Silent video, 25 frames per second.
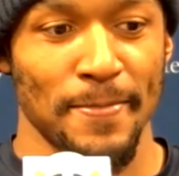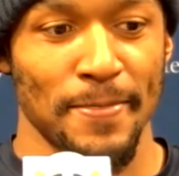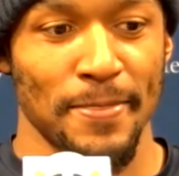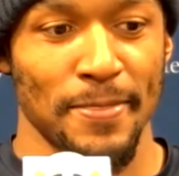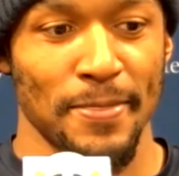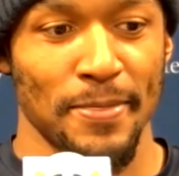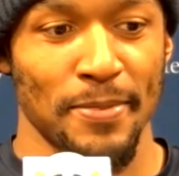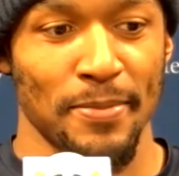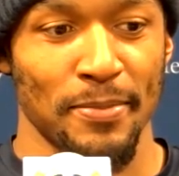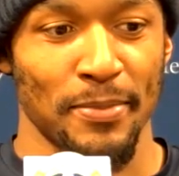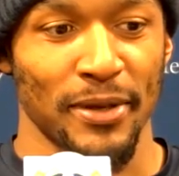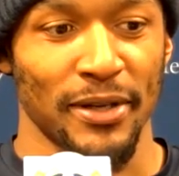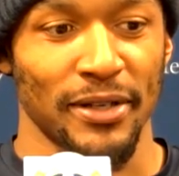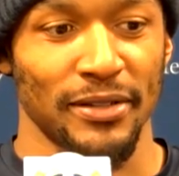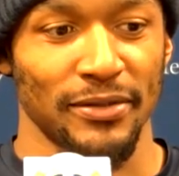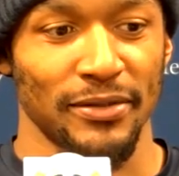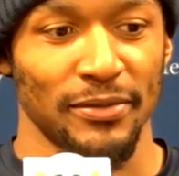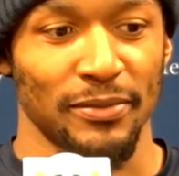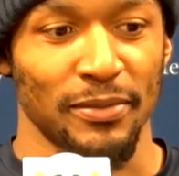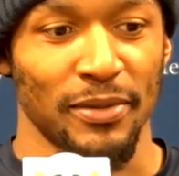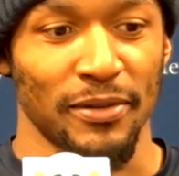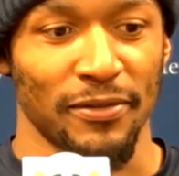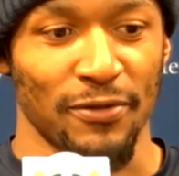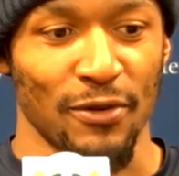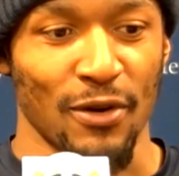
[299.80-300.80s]
But
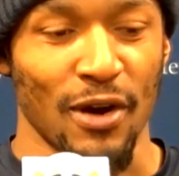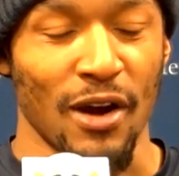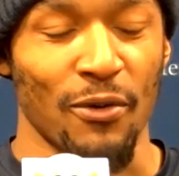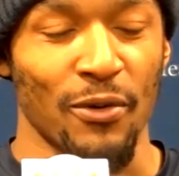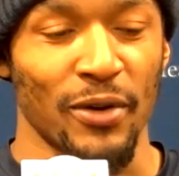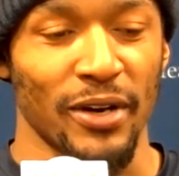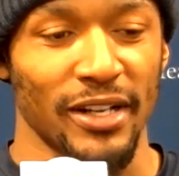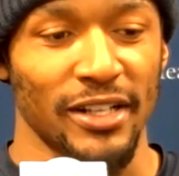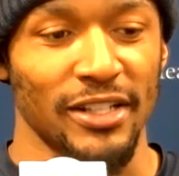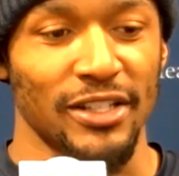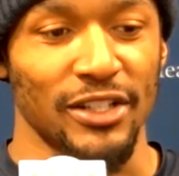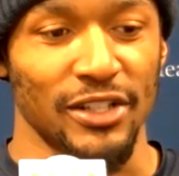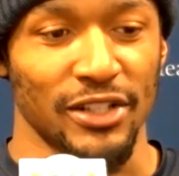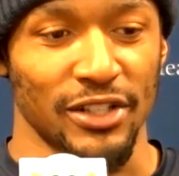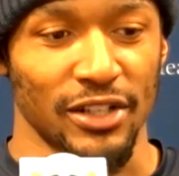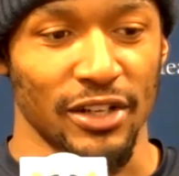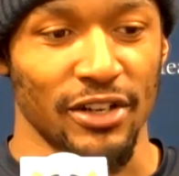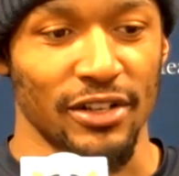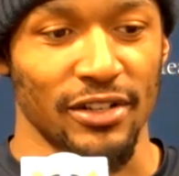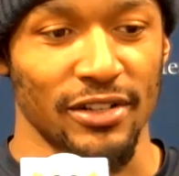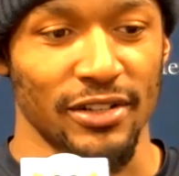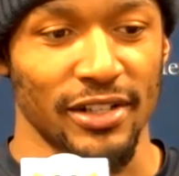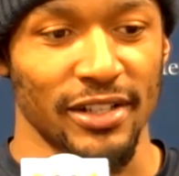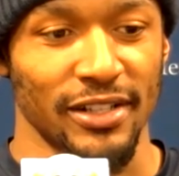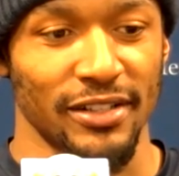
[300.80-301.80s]
before I went into
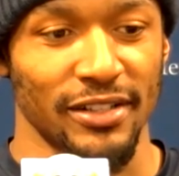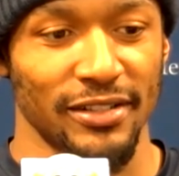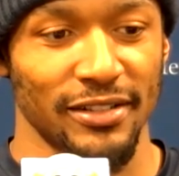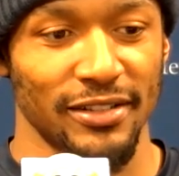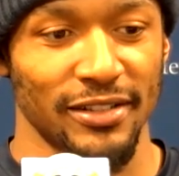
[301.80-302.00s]
surgery, you